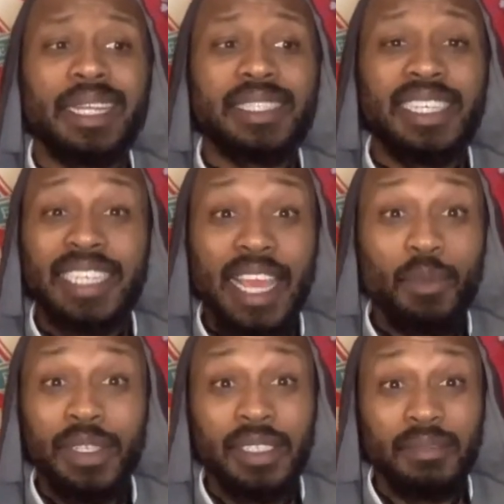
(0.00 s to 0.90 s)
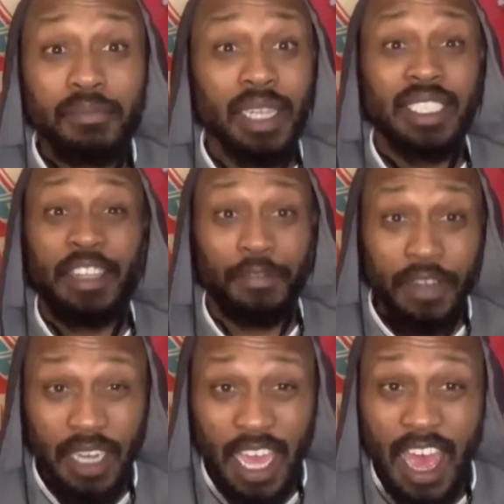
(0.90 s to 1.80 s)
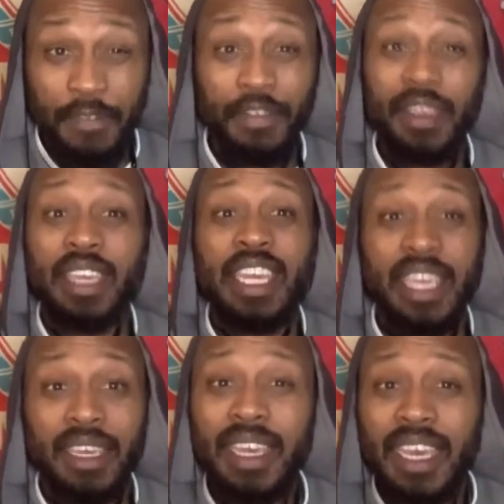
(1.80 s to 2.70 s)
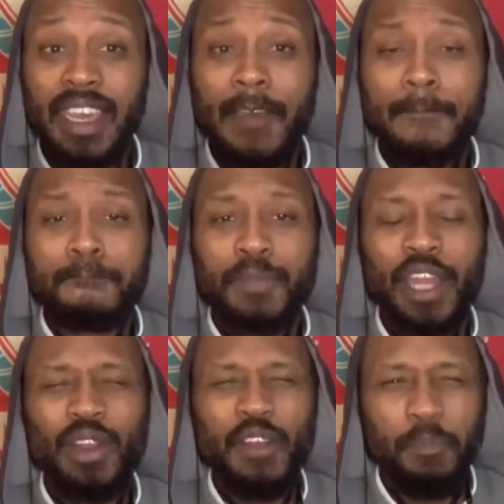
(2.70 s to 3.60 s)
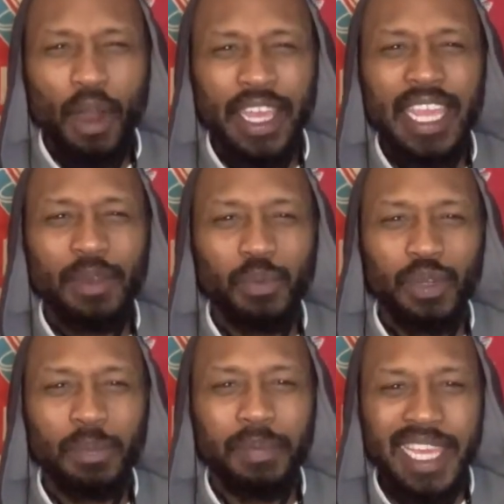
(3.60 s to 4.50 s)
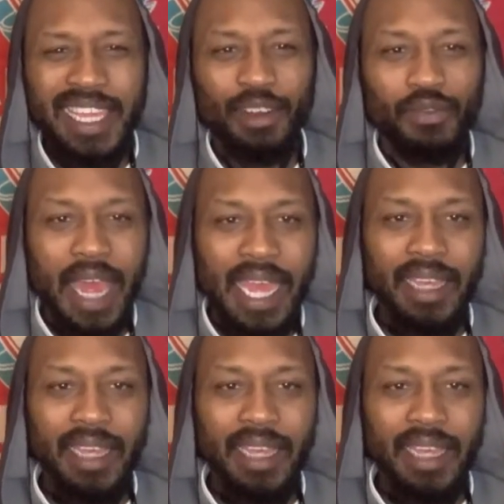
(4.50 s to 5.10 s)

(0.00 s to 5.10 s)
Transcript: Today wasn't much different. I think I don't know if pocketed would be the right